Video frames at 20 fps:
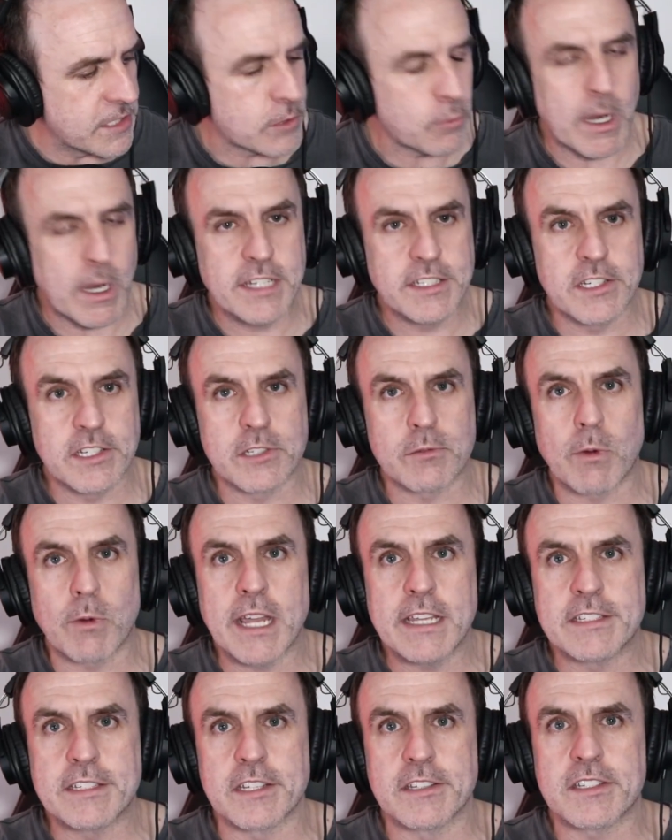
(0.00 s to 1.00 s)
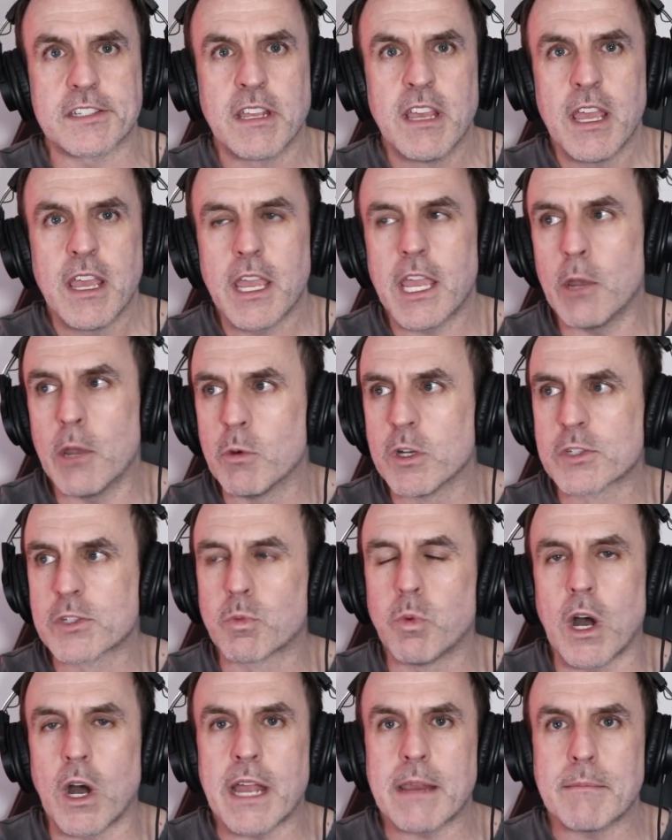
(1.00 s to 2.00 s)
racist, racist. It was
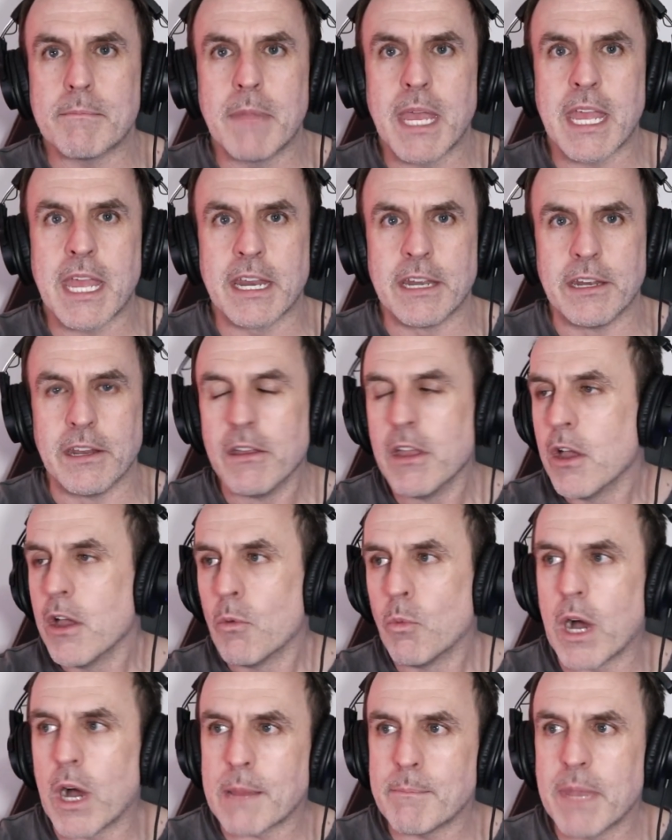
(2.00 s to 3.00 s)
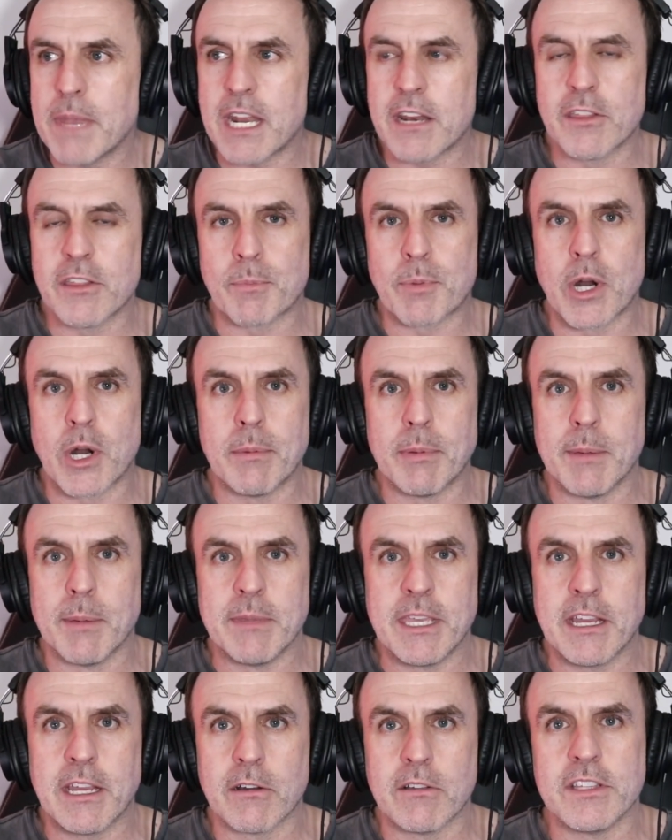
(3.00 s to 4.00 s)
white men. White men are the problem
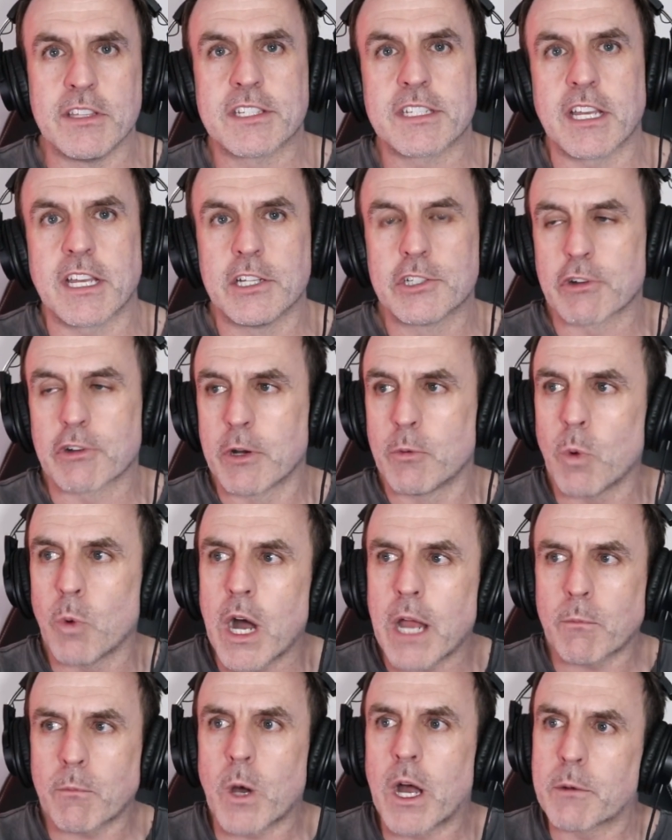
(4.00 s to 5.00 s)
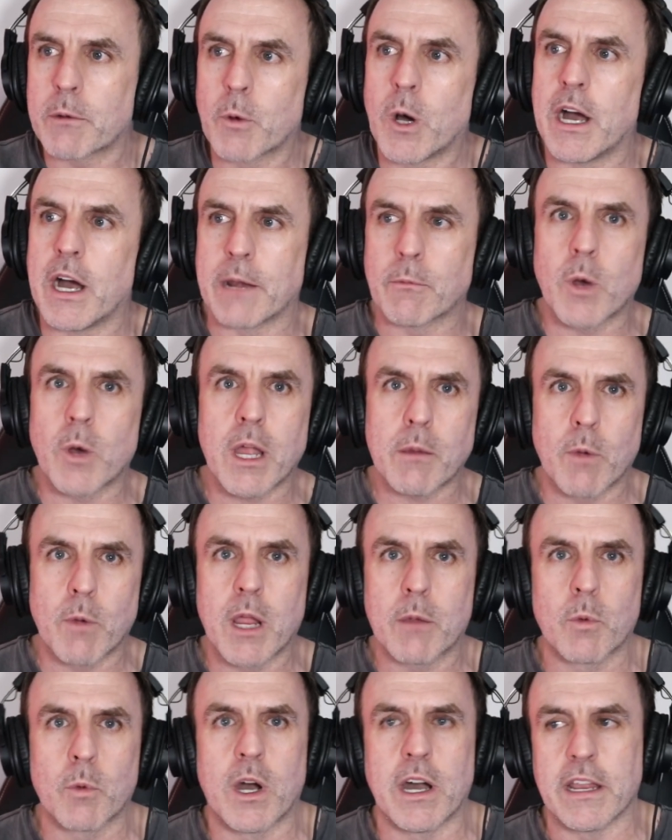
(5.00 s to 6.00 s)
here in this country. White, white, white, white,
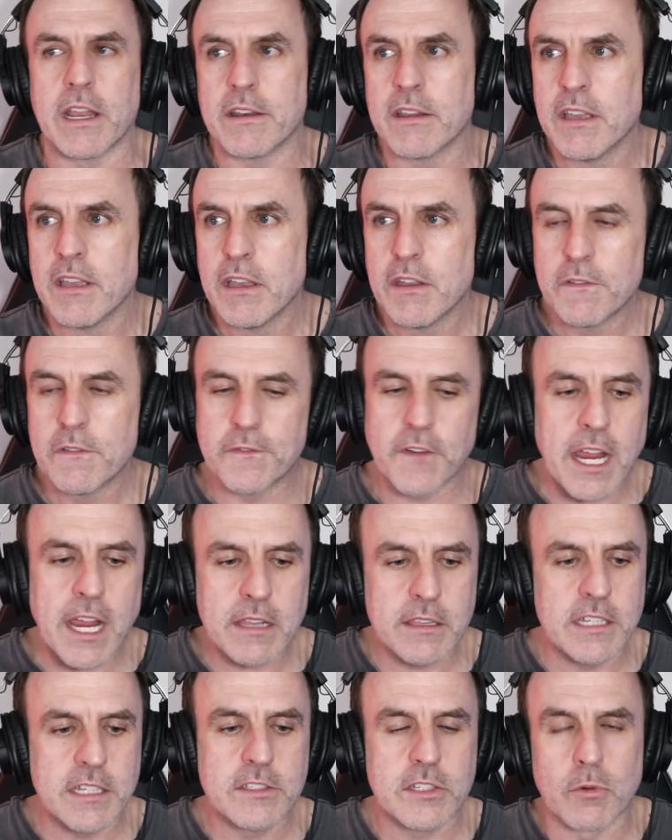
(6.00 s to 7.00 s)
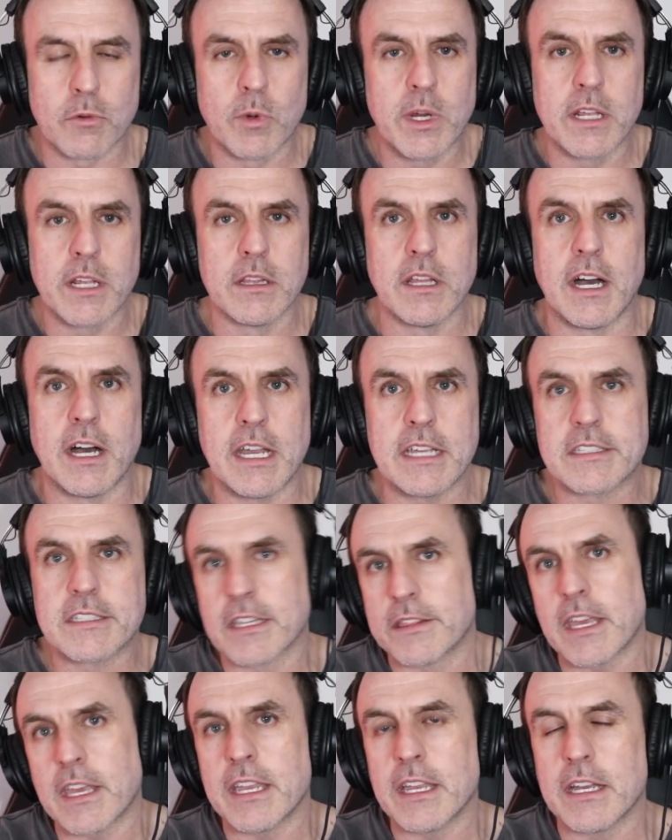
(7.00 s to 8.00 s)
white, white. Failing to realize
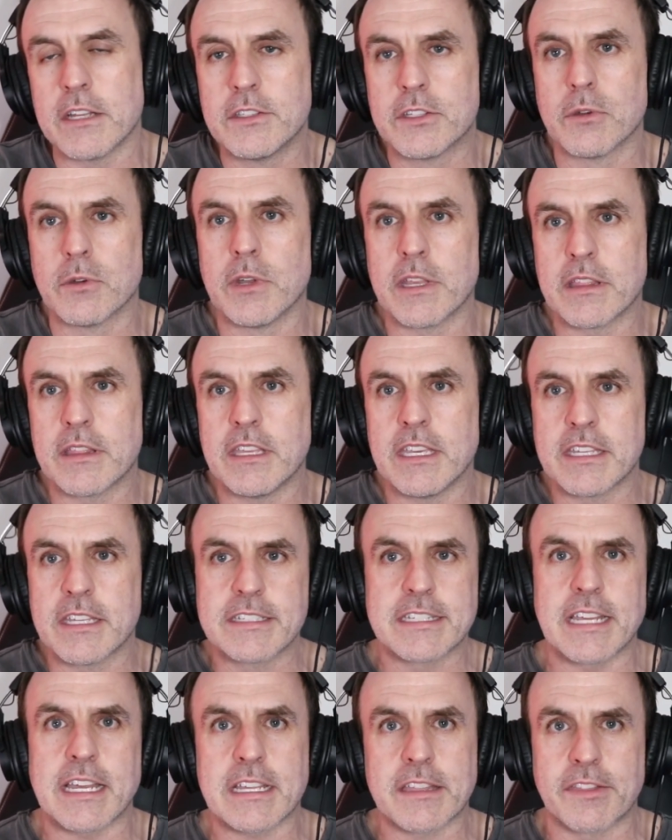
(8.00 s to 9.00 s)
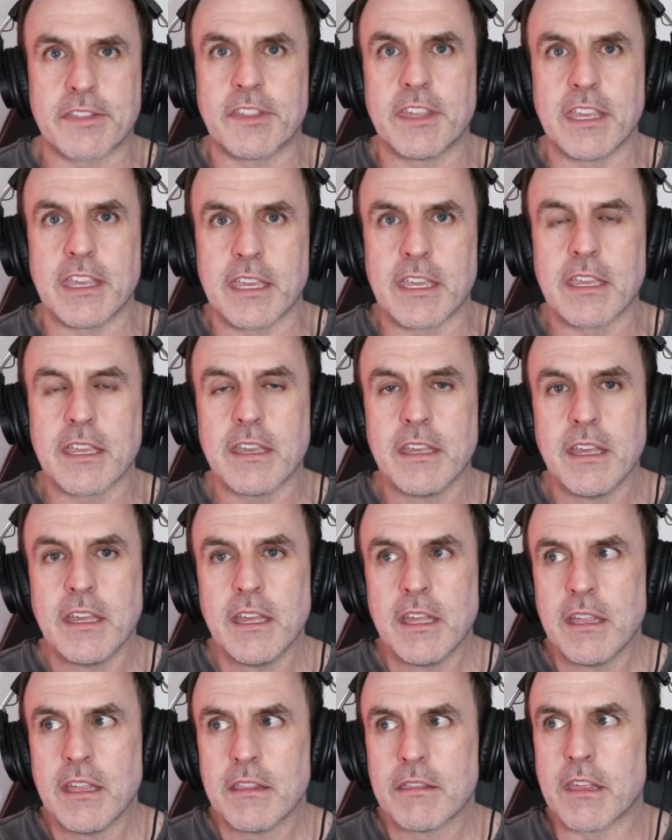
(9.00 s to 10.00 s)
that they are doing the exact thing
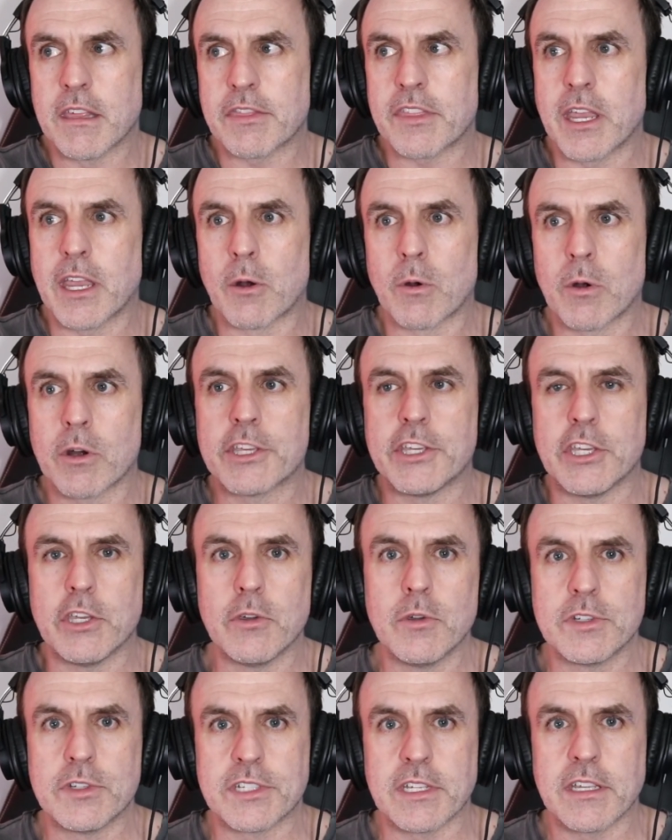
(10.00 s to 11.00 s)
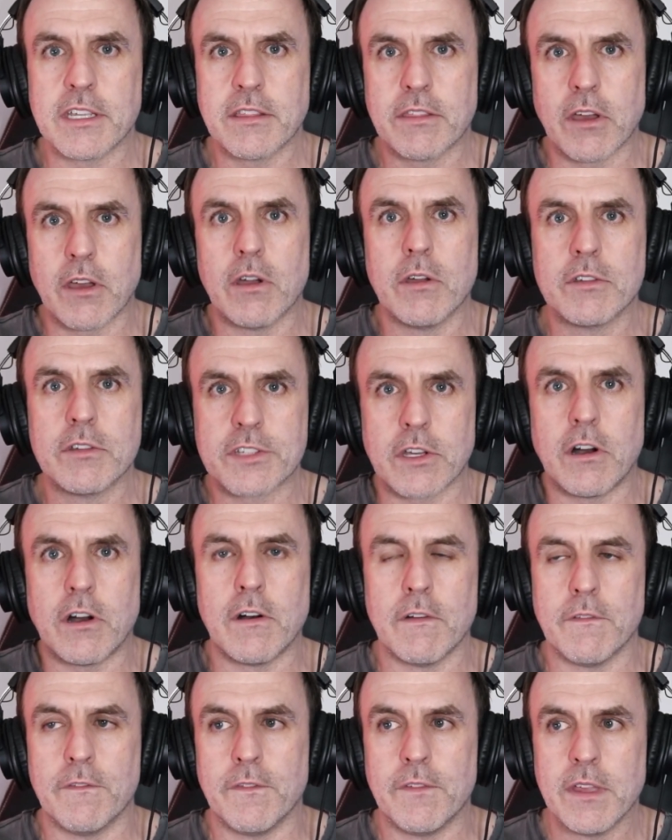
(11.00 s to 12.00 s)
that they are accusing those
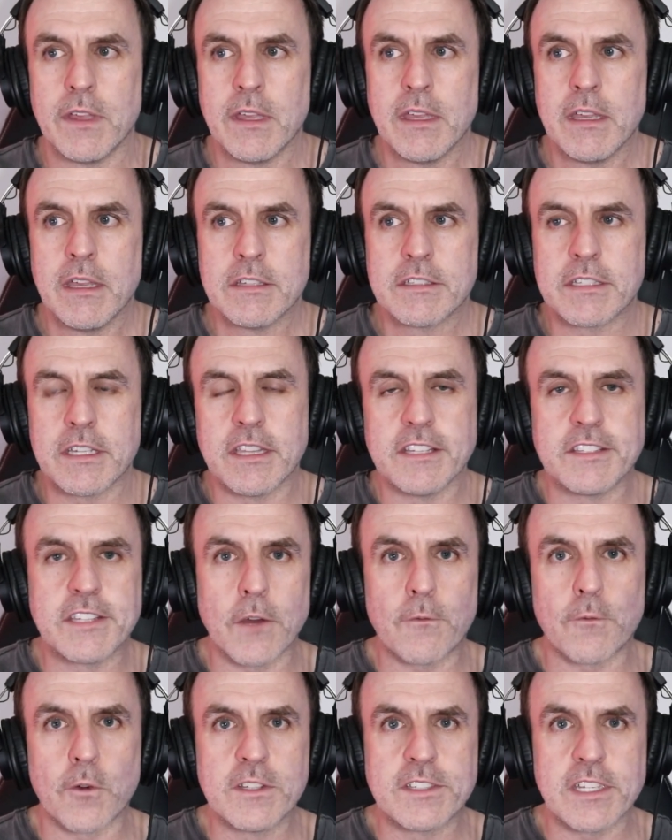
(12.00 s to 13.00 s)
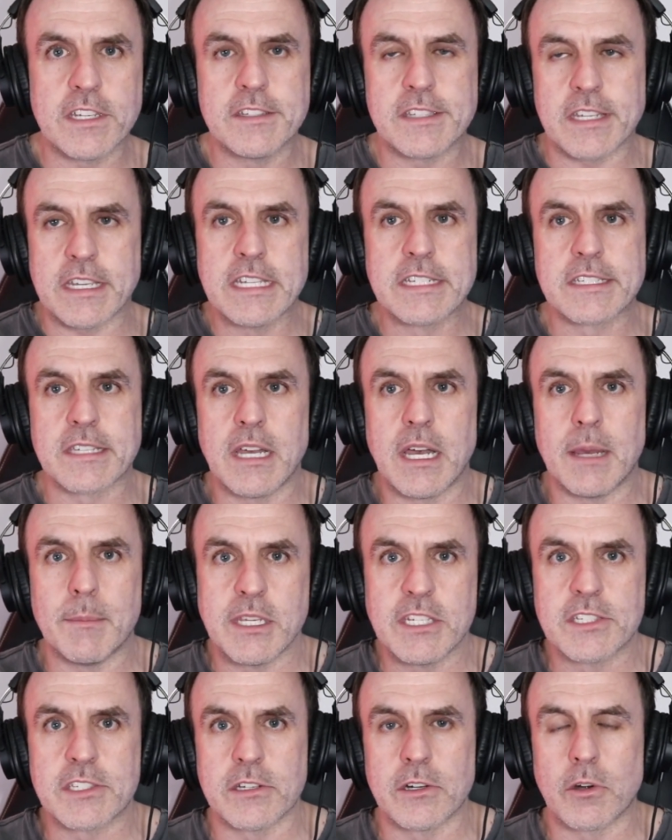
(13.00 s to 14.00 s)
of. See, the difference is Islam
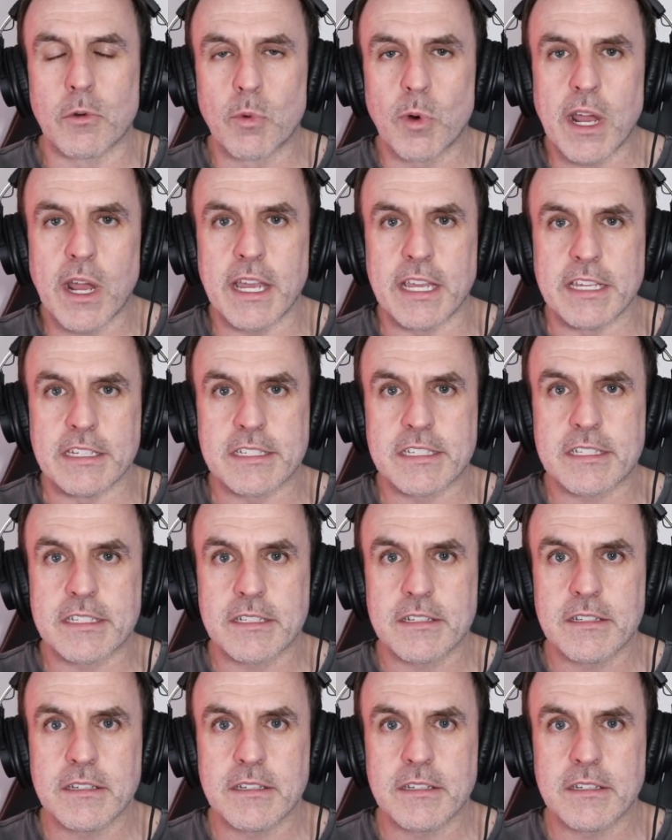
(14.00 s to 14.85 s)
isn't a race.